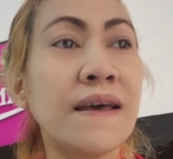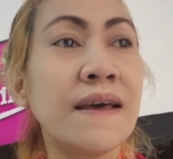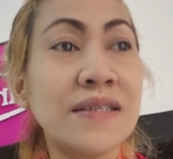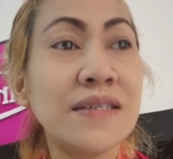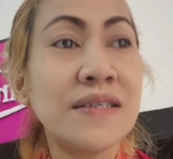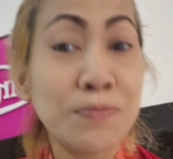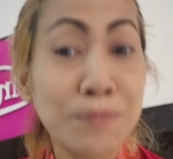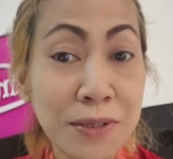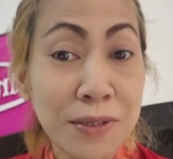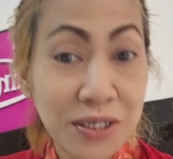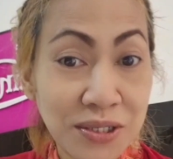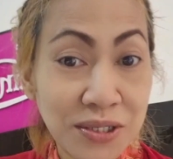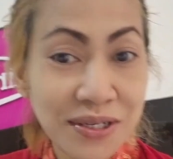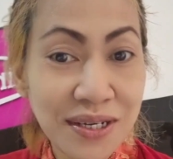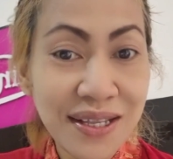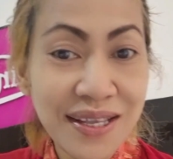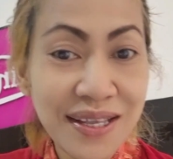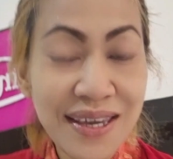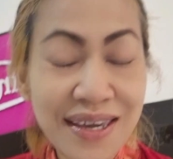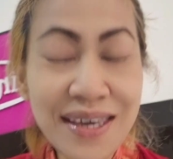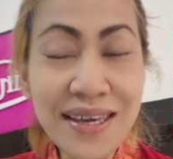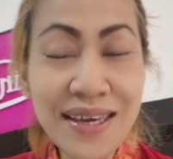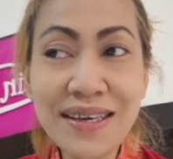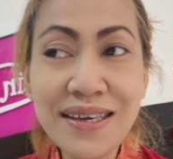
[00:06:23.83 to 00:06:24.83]

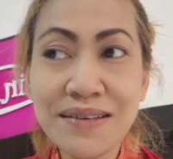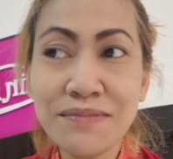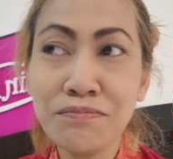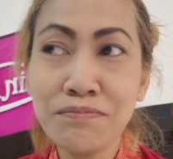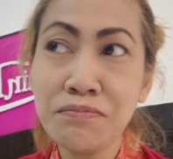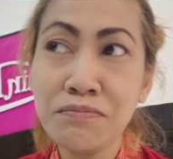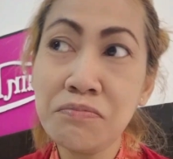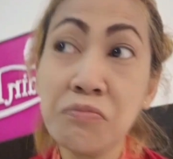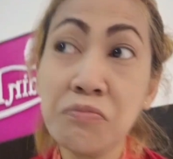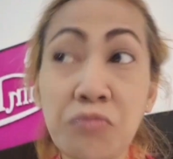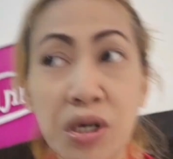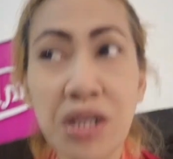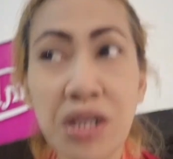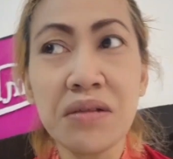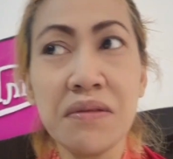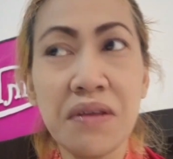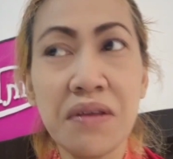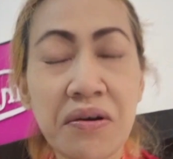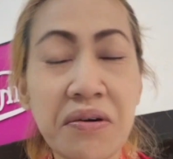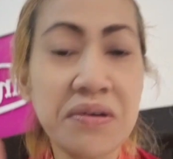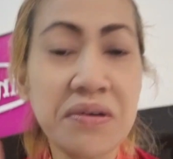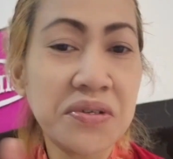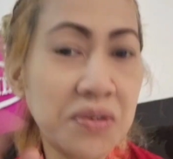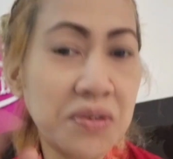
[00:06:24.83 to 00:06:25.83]
especially, well,
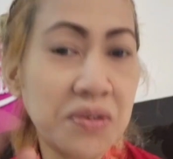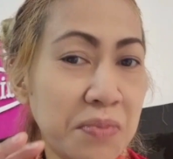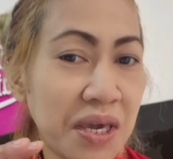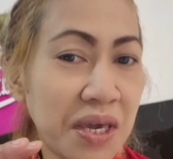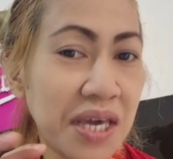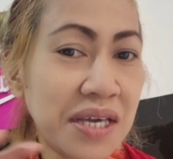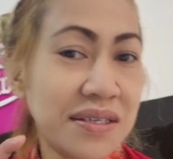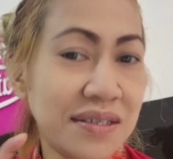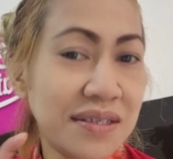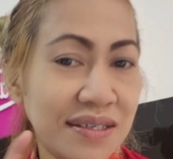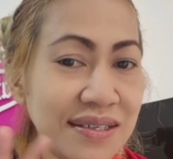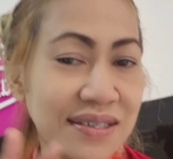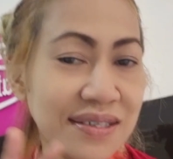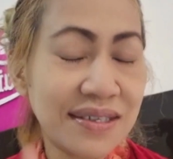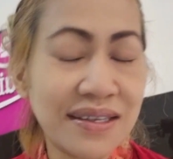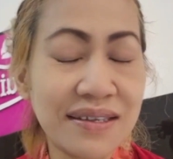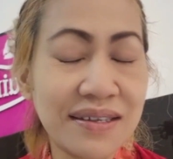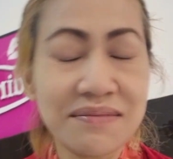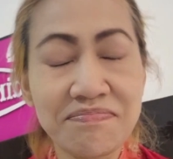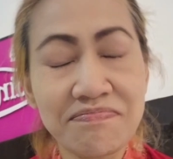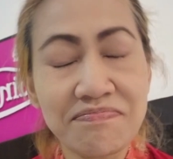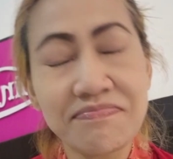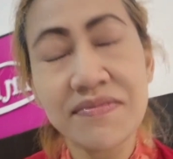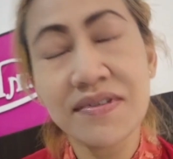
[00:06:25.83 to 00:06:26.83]
there are some cases
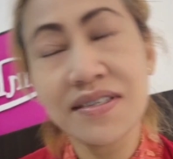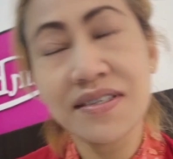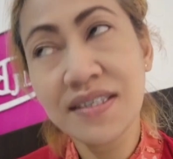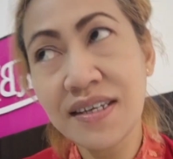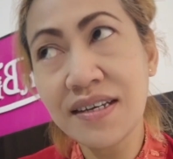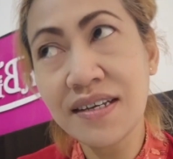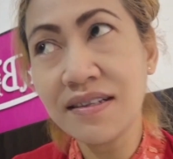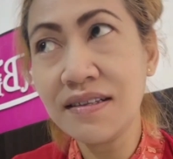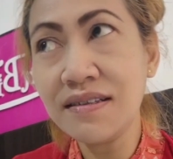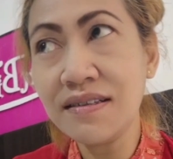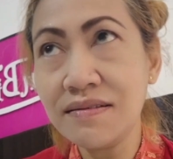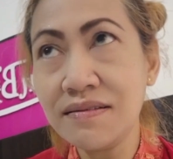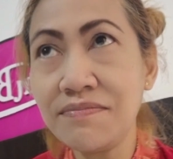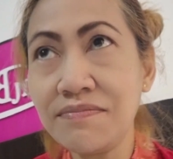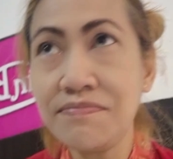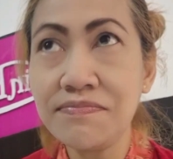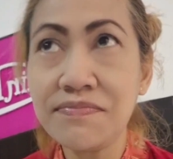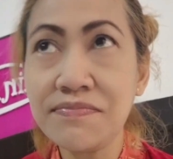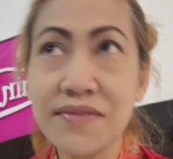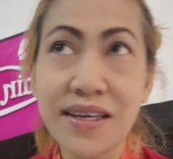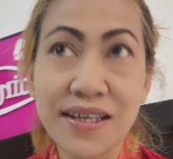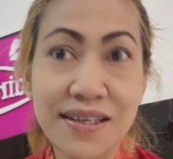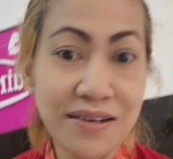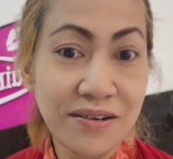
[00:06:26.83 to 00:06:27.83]
still
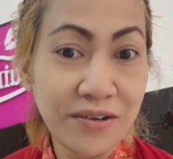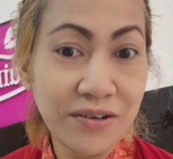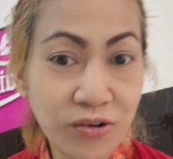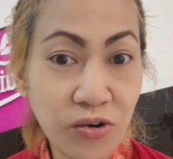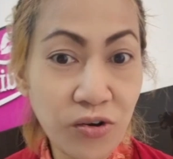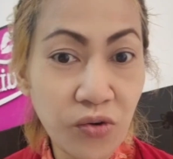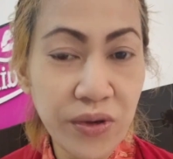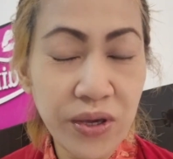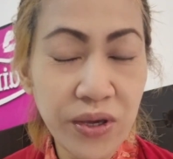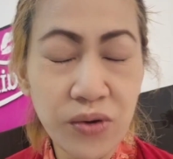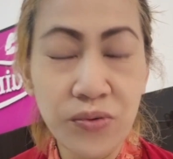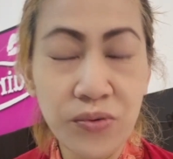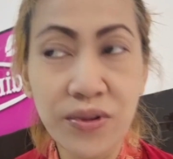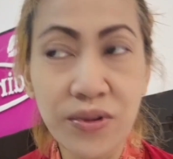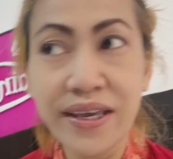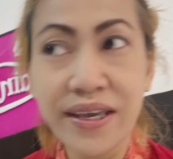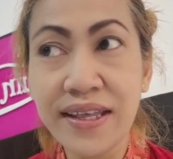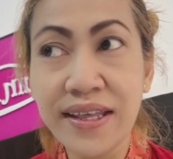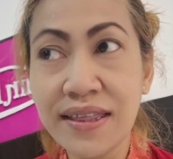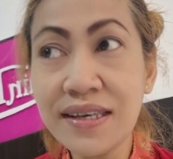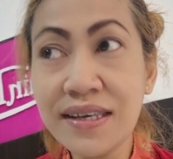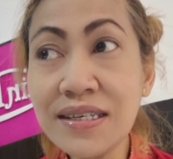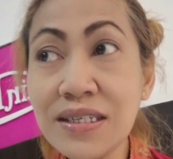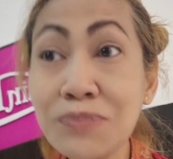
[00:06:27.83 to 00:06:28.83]
that are going on
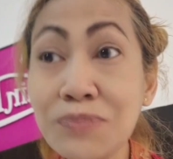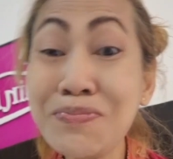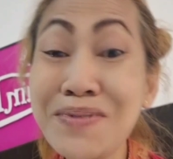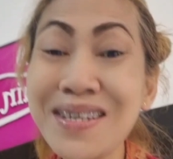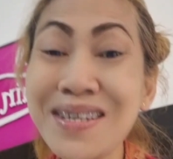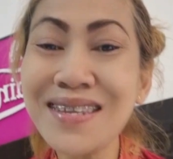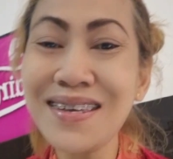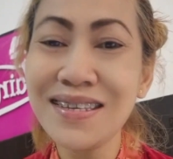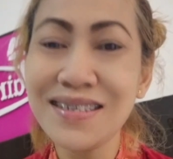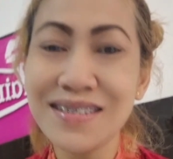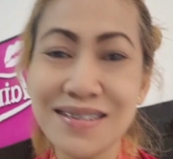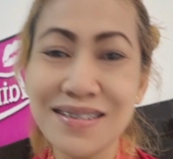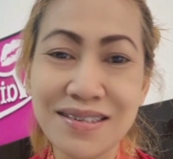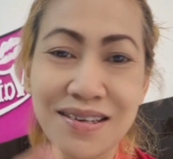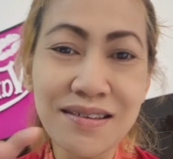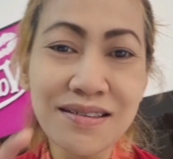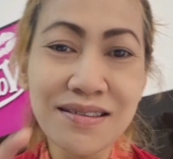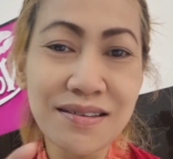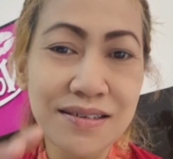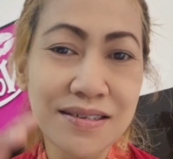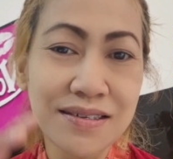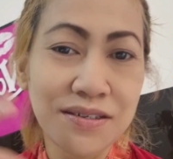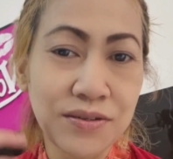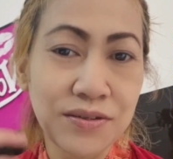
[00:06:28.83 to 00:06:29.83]
like this, but it's
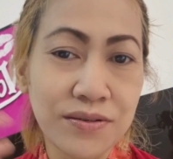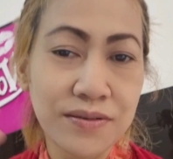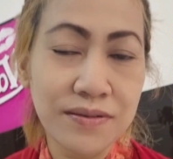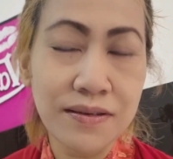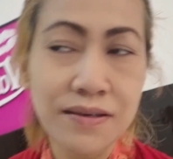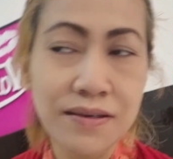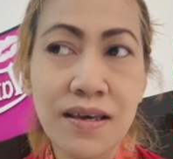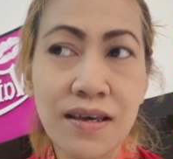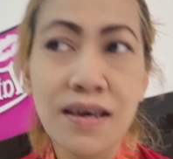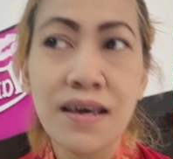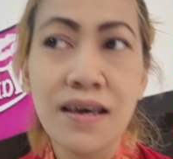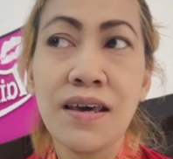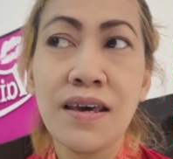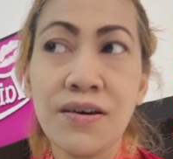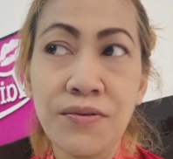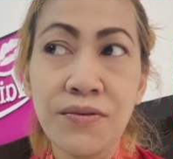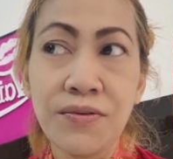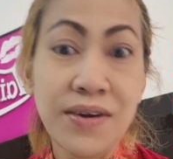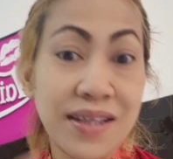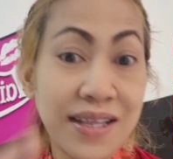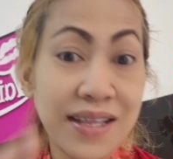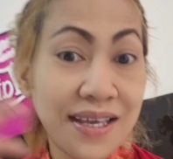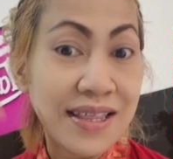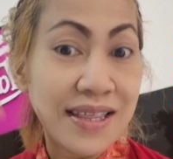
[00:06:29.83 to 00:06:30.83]
not as
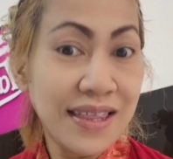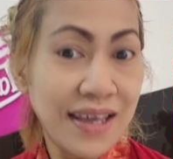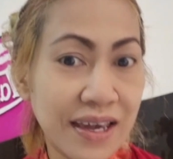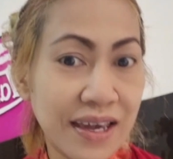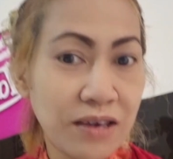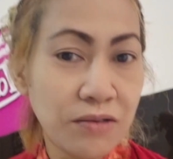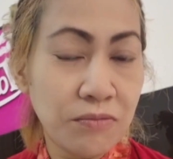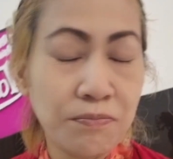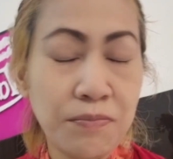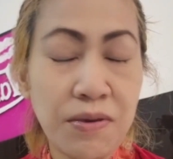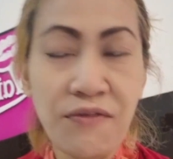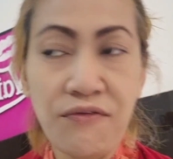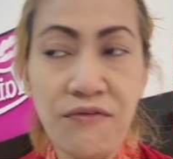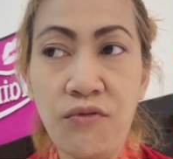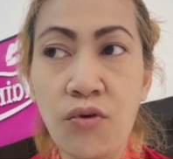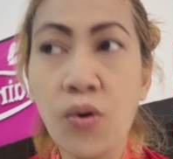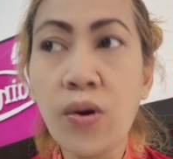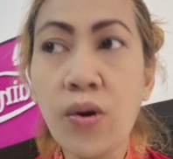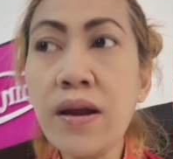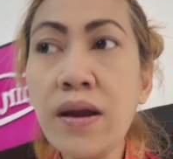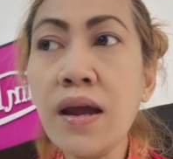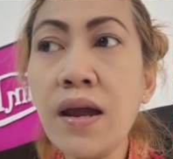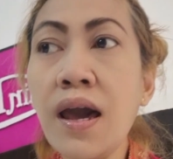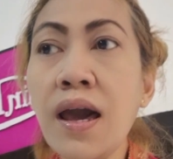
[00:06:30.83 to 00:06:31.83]
really like
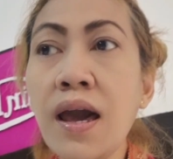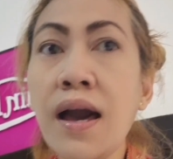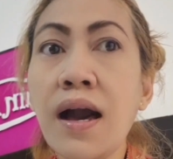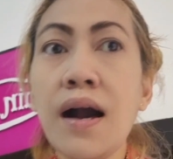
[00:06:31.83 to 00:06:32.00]
before.